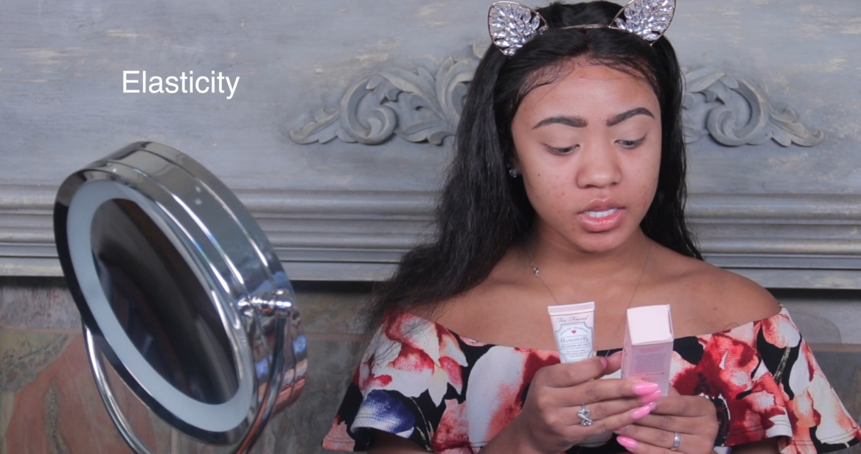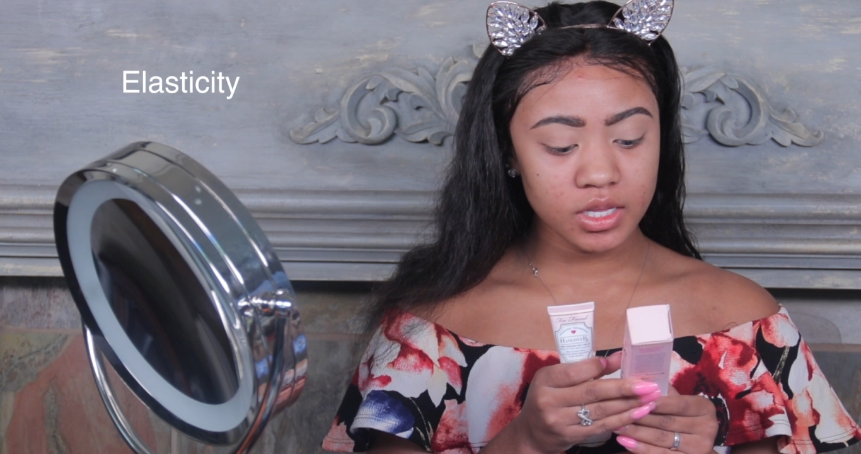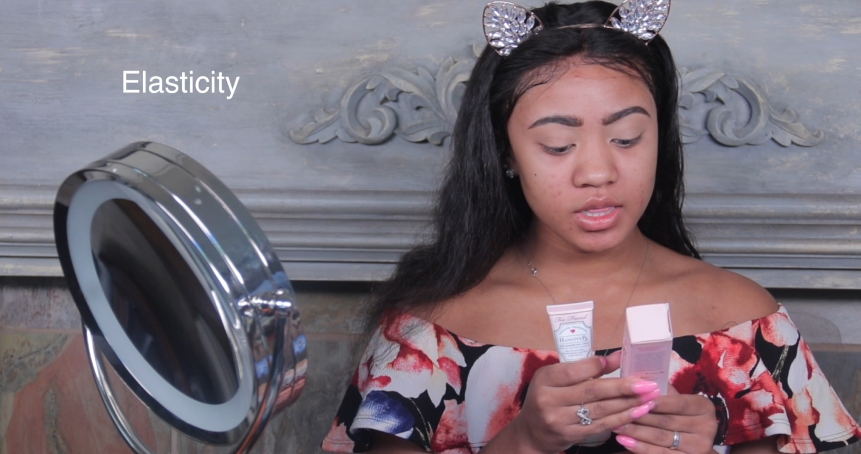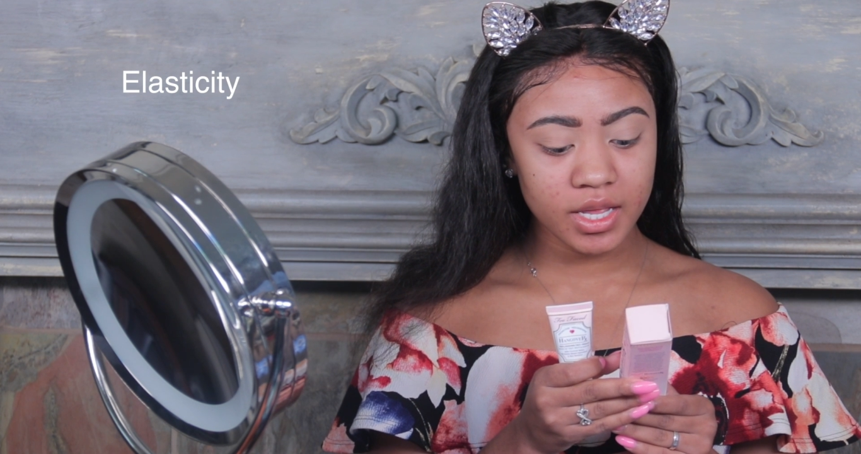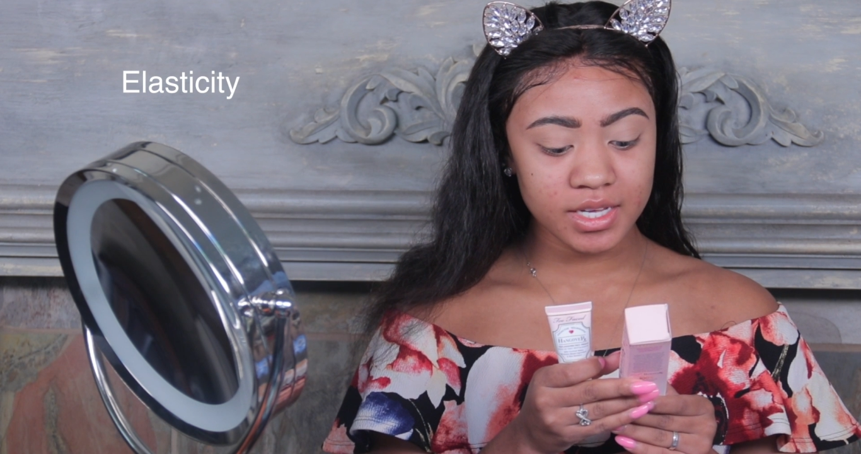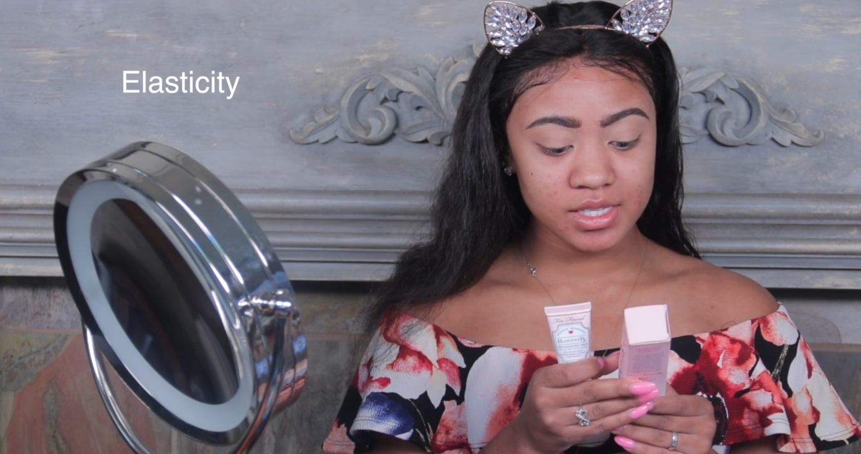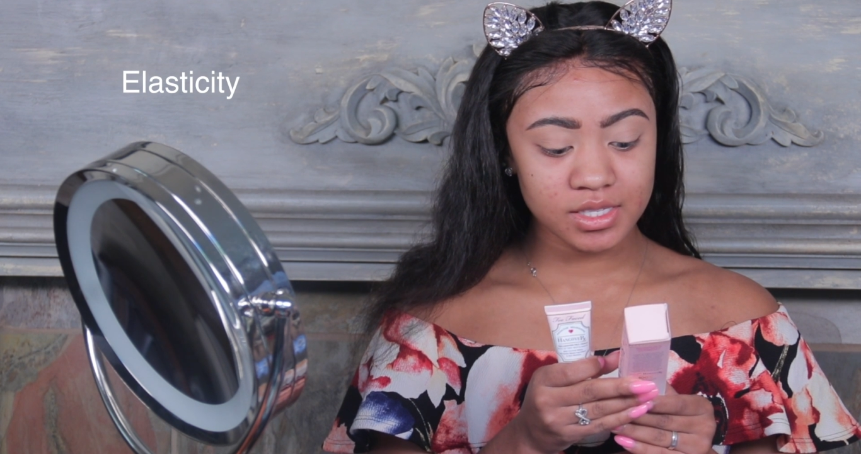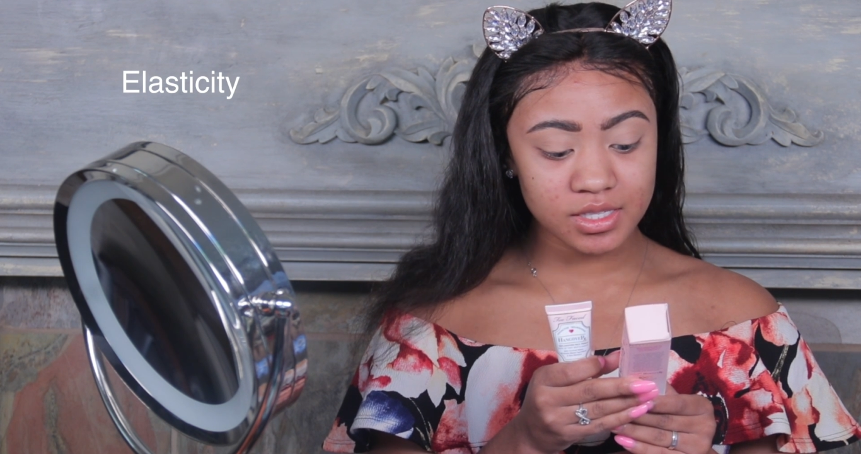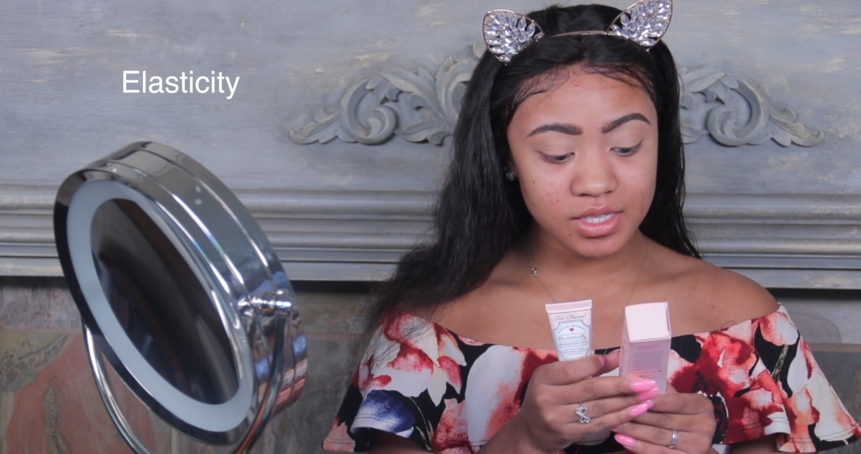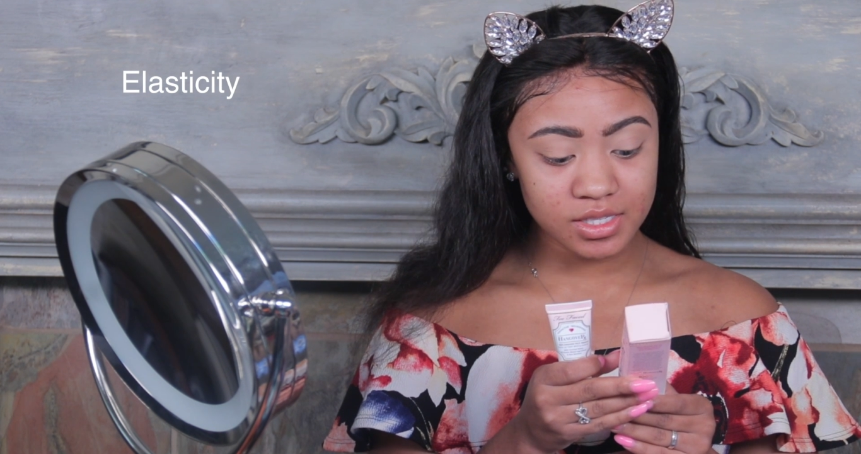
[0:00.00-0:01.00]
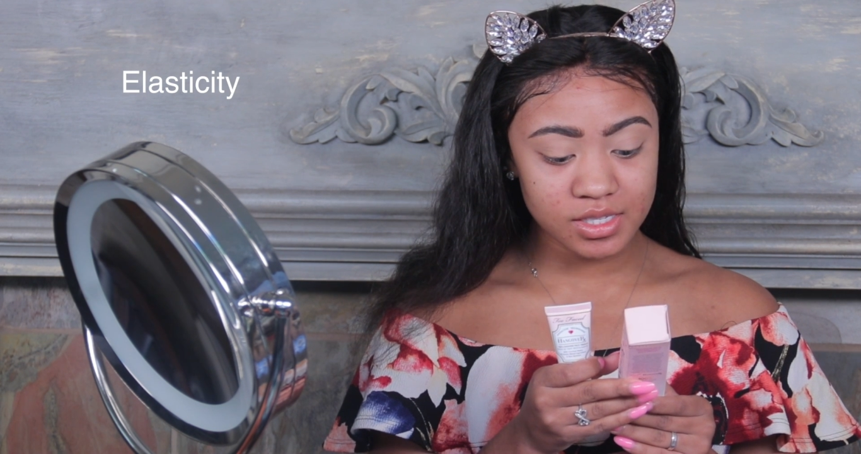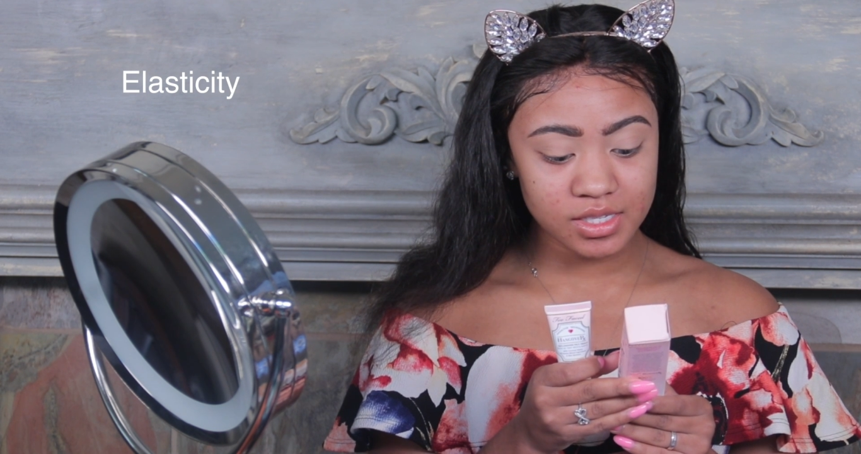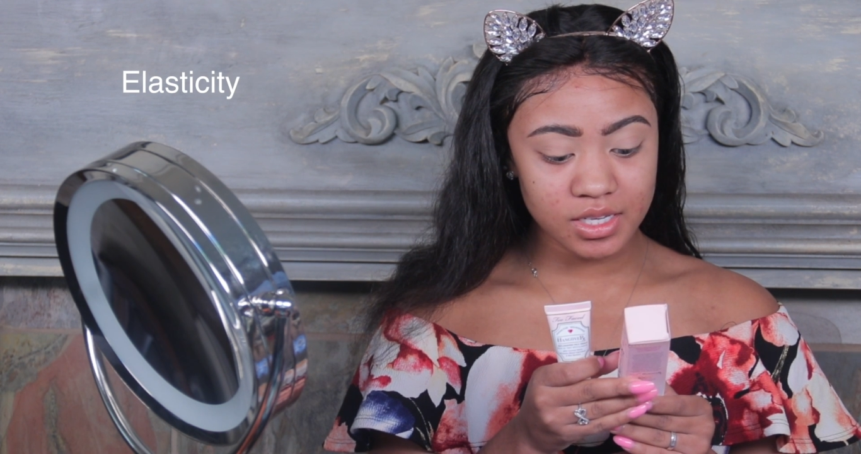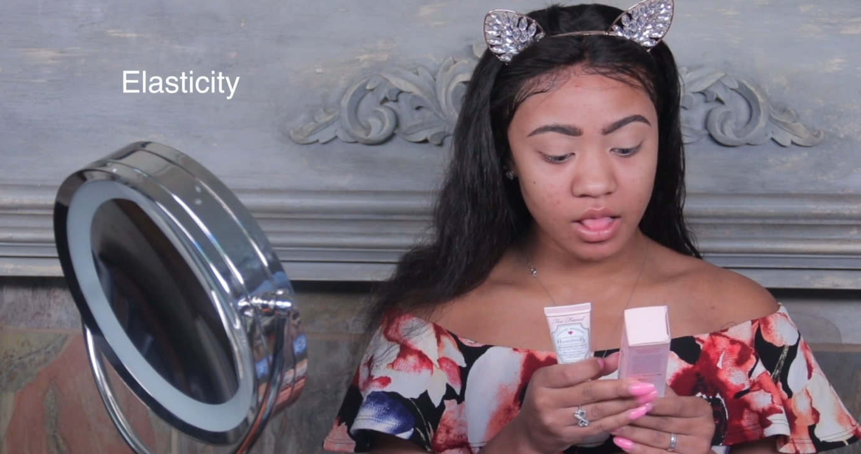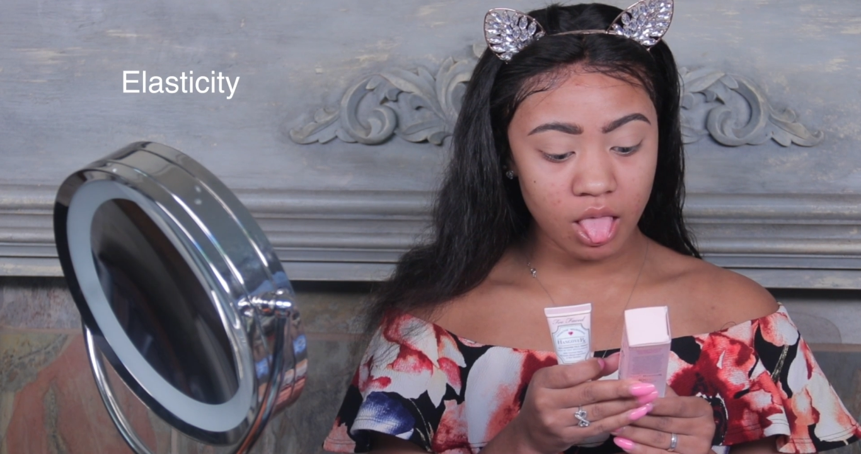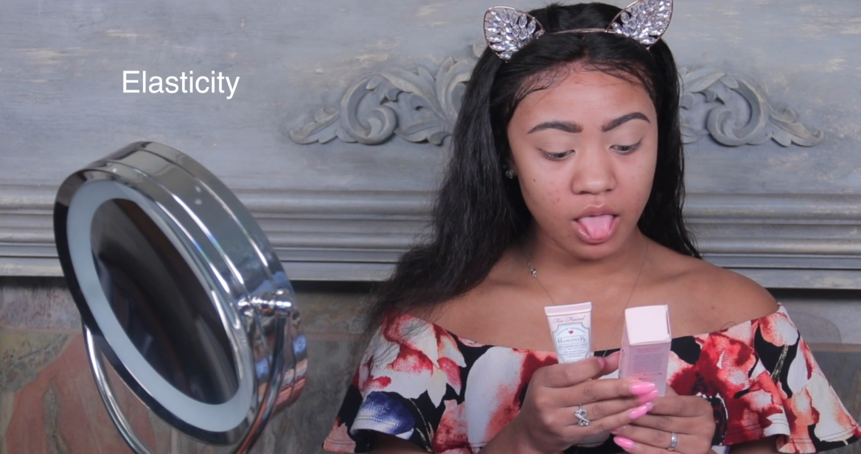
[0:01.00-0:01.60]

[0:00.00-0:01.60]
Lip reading: elasticity.